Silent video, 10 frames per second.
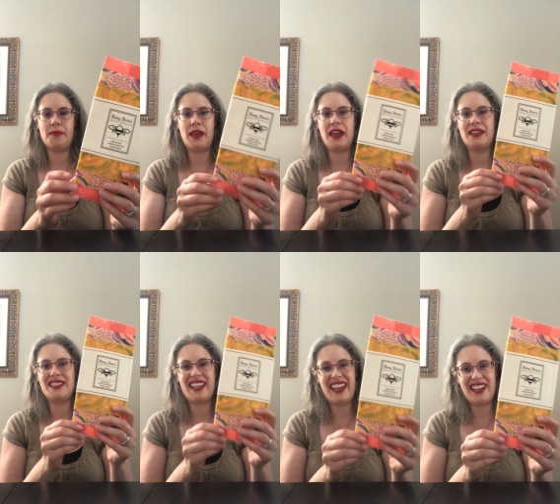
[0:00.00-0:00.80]

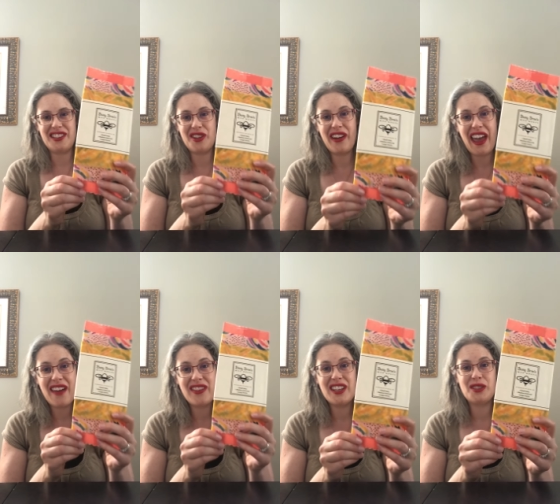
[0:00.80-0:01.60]
it's not
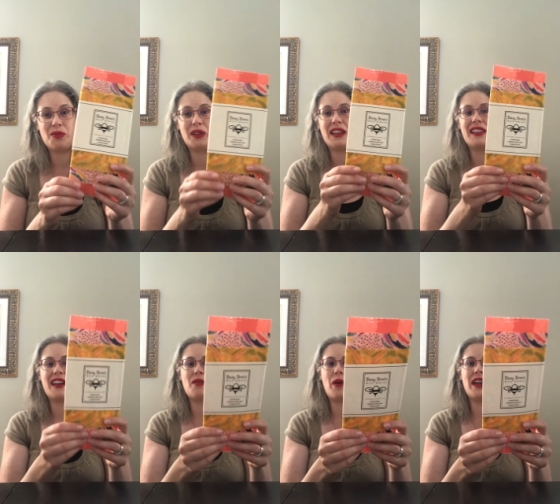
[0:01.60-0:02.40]
heavy, it's really
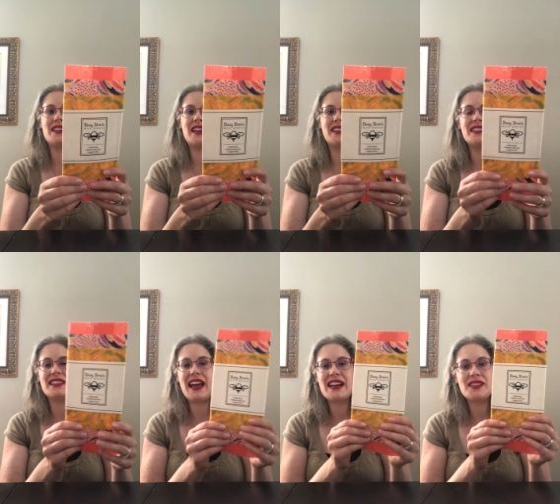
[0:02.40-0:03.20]
lightweight, and these
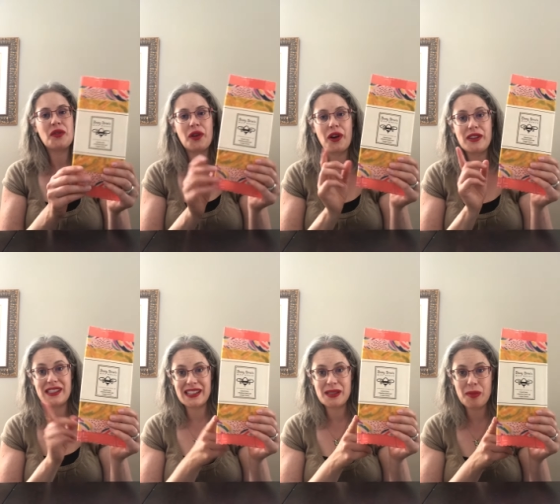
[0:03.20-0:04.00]
last for
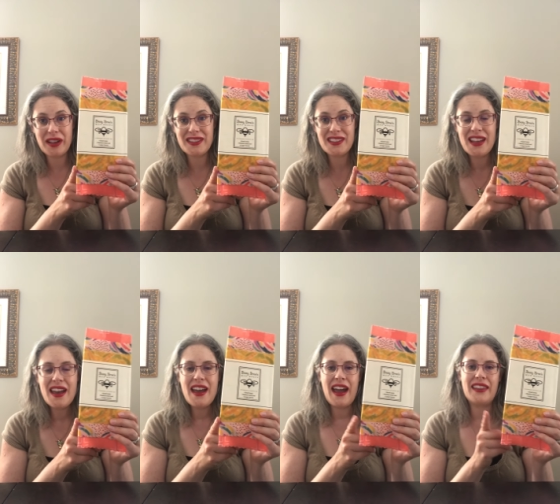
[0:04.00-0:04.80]
6 months,
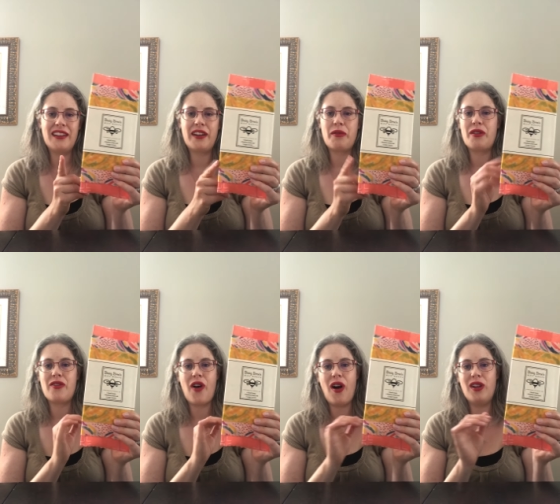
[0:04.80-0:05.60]
and they'll get rid
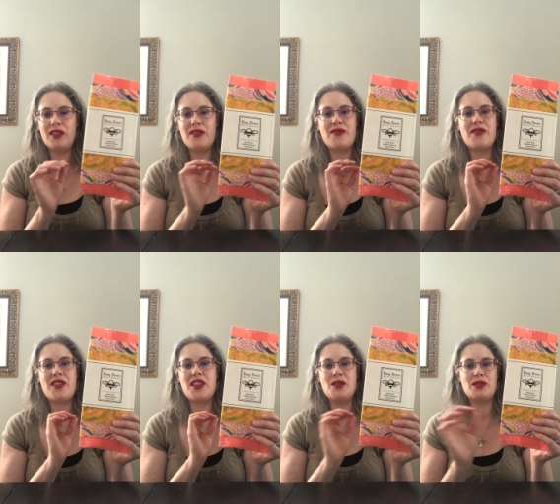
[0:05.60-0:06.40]
of all of
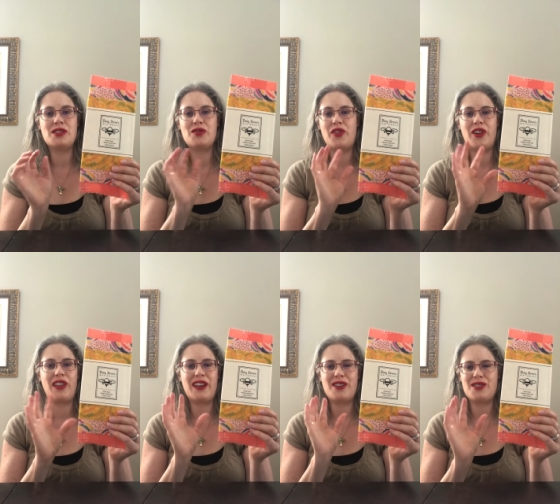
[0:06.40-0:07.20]
the uses for your
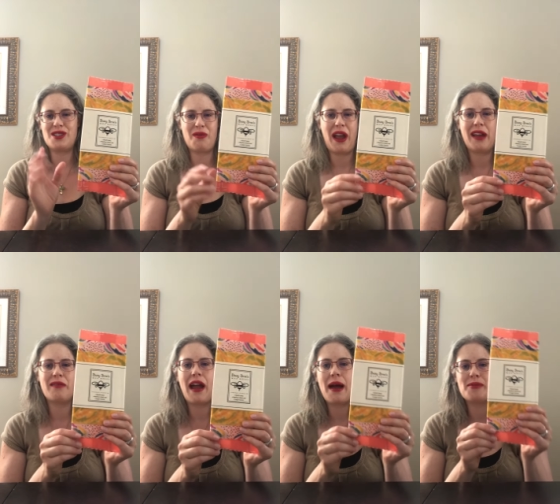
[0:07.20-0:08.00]

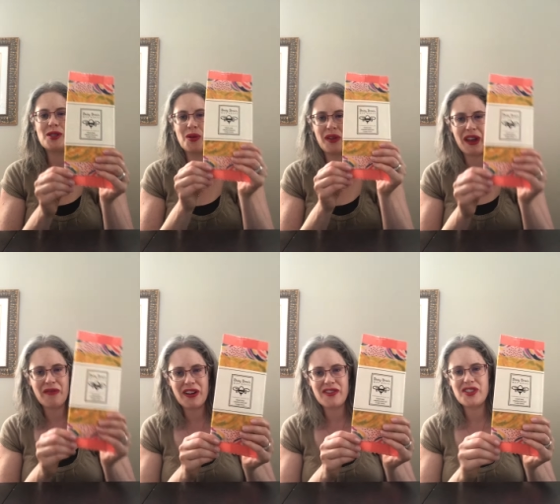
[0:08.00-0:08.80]
saran wrap. So
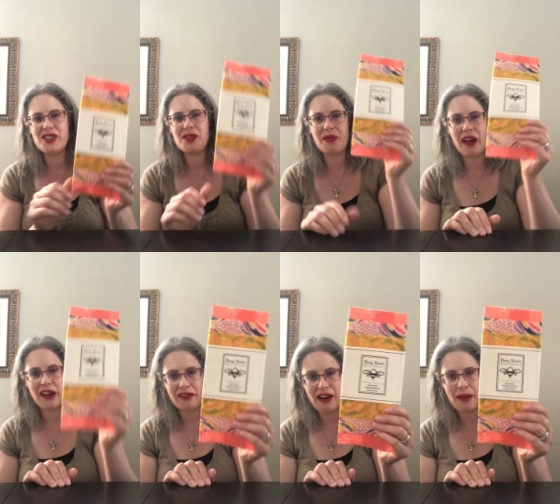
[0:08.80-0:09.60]
get rid of your
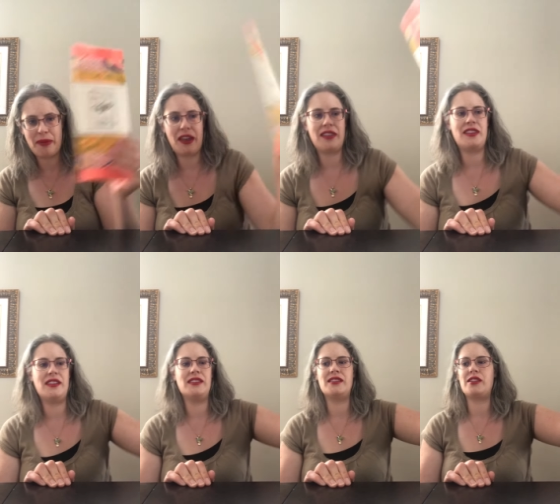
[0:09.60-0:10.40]
saran wrap, get
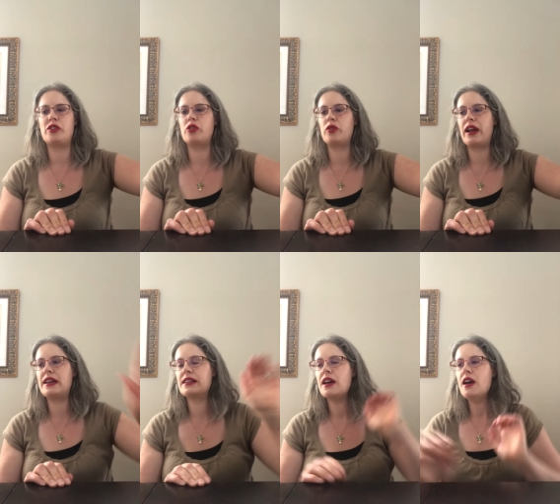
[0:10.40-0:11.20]
these, they're
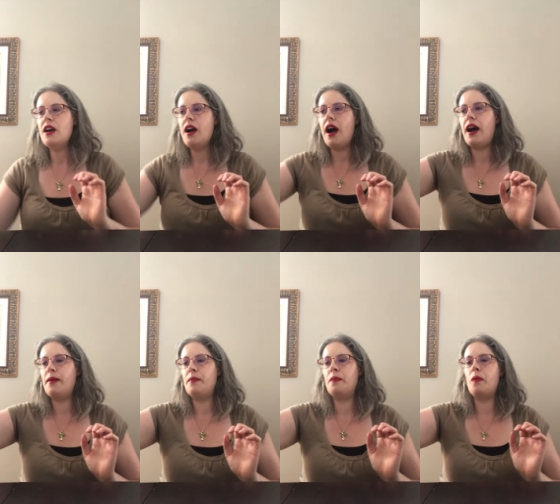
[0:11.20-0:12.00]
great.
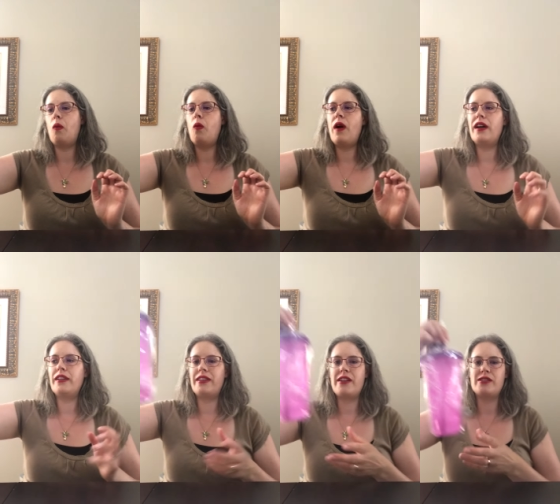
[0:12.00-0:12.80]

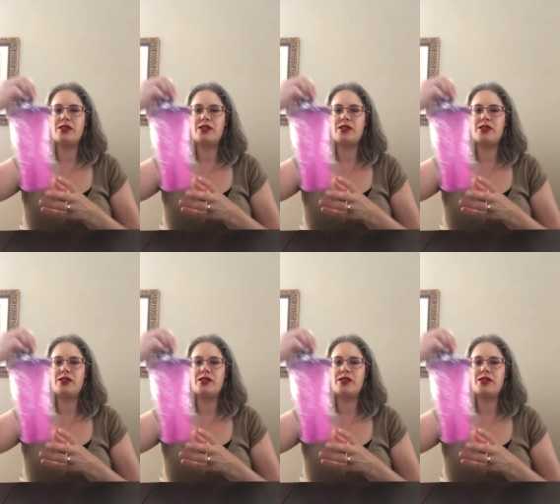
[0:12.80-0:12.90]
While they're at